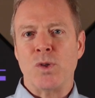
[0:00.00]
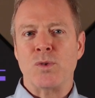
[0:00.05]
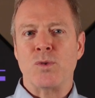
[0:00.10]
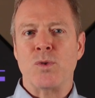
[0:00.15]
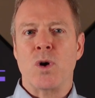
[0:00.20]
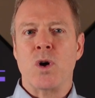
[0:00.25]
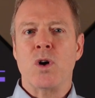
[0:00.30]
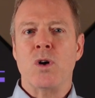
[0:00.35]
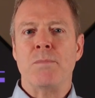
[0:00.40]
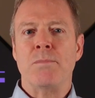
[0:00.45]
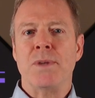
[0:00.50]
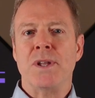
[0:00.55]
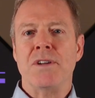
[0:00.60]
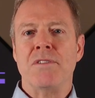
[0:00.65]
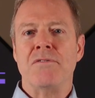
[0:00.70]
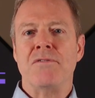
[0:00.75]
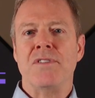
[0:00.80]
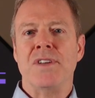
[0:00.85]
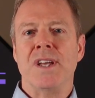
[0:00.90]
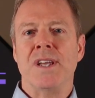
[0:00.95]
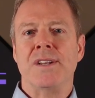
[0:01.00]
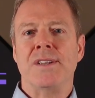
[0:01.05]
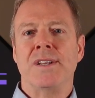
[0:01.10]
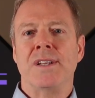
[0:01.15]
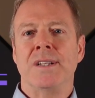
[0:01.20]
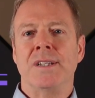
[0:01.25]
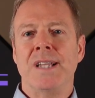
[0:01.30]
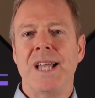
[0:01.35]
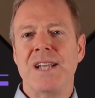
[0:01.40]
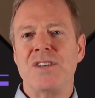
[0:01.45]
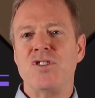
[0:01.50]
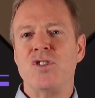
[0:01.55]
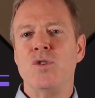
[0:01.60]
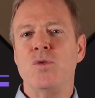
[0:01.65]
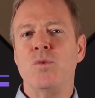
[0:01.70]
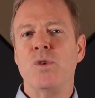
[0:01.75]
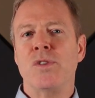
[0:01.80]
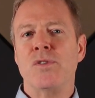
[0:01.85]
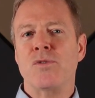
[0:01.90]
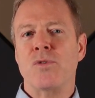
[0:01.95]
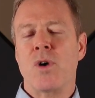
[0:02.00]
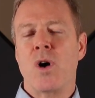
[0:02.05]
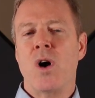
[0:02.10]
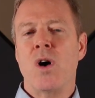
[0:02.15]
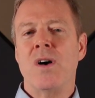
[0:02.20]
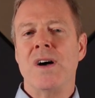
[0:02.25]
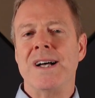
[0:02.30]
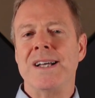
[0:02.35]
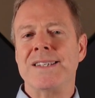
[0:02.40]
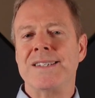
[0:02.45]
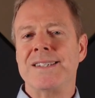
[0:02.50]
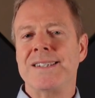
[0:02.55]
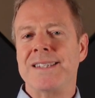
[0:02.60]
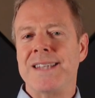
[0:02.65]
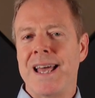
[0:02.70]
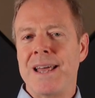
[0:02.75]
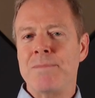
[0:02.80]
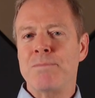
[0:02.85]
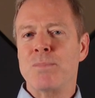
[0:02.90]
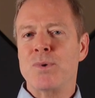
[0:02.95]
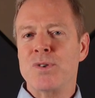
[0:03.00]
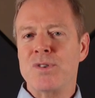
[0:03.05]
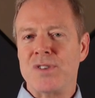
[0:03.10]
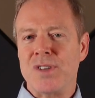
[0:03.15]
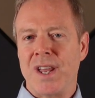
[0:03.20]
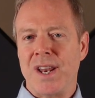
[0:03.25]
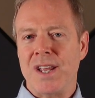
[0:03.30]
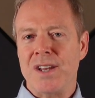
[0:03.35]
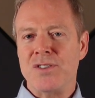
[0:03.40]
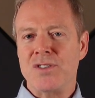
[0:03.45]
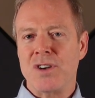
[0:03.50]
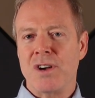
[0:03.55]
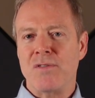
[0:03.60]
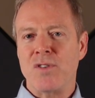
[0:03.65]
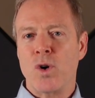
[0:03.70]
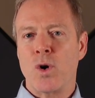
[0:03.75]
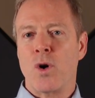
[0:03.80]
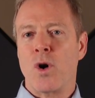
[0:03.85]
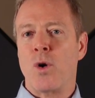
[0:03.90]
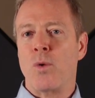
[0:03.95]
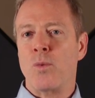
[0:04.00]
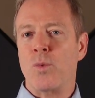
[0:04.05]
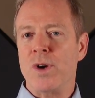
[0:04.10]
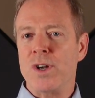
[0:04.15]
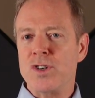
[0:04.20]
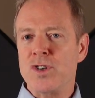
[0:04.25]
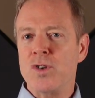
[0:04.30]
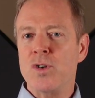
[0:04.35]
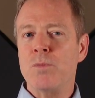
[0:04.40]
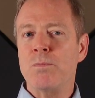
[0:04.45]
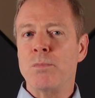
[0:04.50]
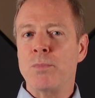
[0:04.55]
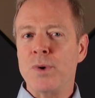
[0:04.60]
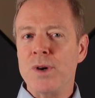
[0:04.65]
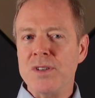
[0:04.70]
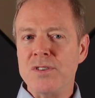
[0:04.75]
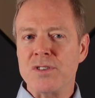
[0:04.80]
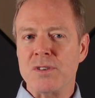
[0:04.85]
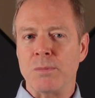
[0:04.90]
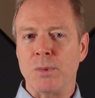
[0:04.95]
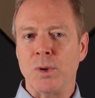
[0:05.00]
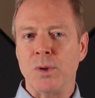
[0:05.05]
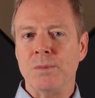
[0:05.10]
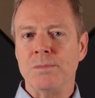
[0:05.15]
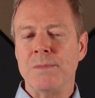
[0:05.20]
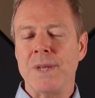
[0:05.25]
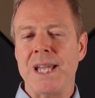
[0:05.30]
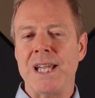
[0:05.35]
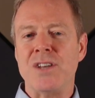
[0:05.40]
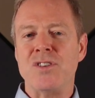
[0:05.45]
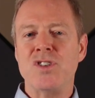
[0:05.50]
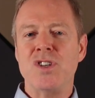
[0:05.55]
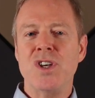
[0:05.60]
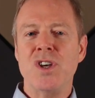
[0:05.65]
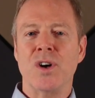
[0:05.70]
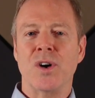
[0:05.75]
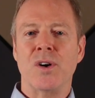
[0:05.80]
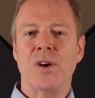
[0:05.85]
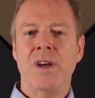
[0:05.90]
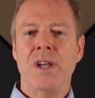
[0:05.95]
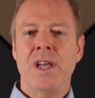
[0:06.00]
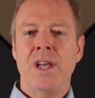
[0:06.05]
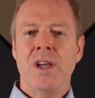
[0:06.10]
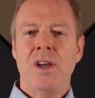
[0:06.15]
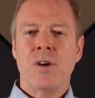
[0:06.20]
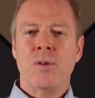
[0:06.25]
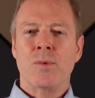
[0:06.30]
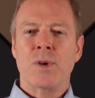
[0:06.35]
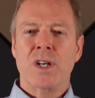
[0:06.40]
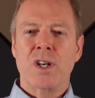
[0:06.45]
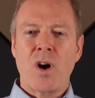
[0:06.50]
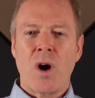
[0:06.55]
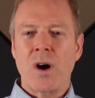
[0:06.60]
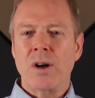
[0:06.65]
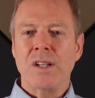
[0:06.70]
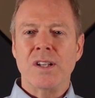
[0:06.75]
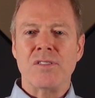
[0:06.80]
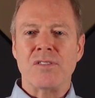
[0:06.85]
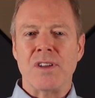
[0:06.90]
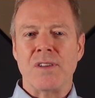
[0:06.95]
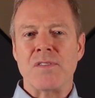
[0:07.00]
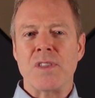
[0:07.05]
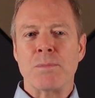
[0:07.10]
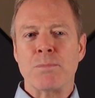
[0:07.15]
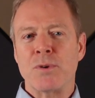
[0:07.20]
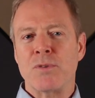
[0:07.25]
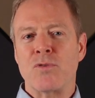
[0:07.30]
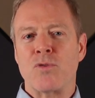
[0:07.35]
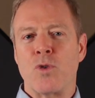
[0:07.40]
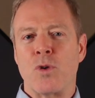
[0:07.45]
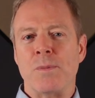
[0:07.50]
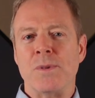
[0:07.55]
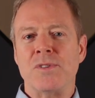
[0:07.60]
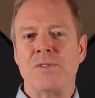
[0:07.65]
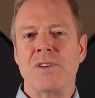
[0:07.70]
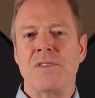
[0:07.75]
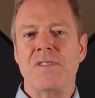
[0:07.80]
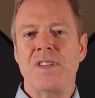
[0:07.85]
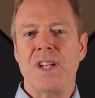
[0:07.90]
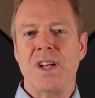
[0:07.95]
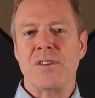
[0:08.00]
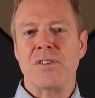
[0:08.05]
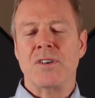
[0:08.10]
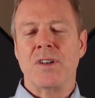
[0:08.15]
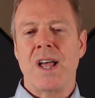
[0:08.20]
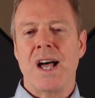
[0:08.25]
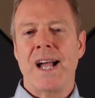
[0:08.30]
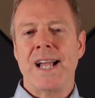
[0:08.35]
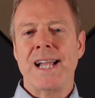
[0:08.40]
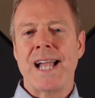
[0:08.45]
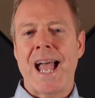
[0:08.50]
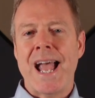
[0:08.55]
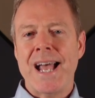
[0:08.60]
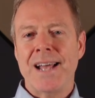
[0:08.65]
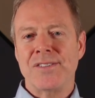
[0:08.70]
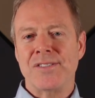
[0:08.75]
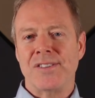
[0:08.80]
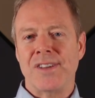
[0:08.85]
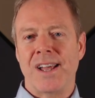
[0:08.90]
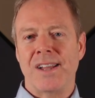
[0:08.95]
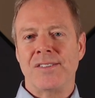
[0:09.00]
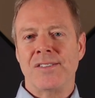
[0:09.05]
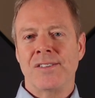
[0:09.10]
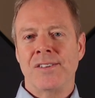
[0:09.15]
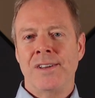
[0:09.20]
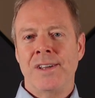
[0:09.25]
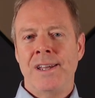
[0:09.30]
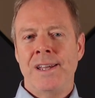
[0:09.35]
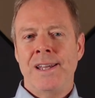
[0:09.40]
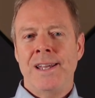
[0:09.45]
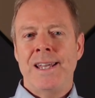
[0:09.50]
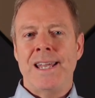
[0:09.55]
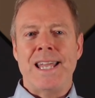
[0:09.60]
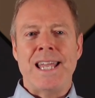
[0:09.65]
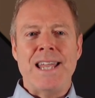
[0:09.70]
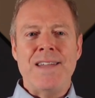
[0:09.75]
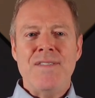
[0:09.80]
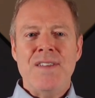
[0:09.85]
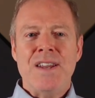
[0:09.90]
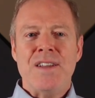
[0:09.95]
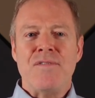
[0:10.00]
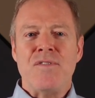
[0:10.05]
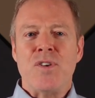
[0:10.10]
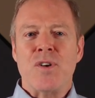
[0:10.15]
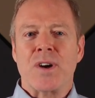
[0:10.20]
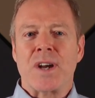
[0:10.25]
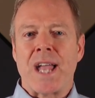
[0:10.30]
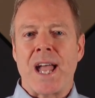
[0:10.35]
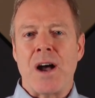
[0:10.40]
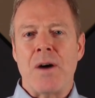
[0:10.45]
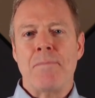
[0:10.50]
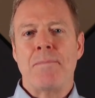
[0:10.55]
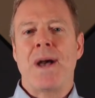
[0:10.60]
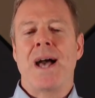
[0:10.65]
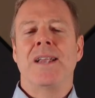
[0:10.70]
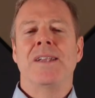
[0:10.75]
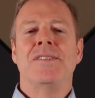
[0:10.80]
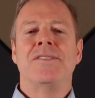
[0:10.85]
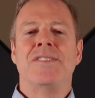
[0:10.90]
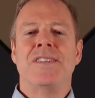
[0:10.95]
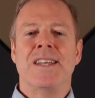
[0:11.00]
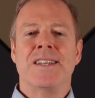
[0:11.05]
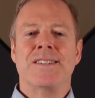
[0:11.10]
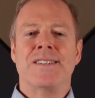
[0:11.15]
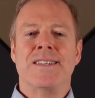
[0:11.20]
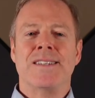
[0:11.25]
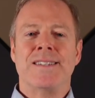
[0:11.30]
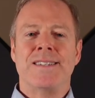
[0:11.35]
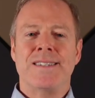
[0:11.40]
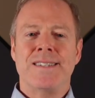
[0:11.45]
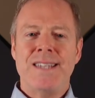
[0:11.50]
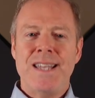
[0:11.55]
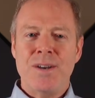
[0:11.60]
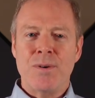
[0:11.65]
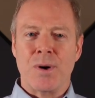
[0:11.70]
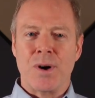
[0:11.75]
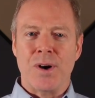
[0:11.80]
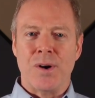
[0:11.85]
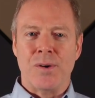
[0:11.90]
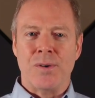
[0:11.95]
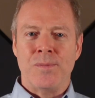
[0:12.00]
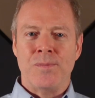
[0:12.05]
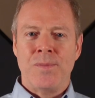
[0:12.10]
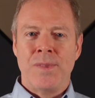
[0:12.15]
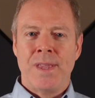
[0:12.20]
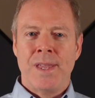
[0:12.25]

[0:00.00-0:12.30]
Withdrawal Benefit, lets you withdraw a set percentage of your original principal each year, regardless of the performance of the underlying assets, even if your account balance hits zero.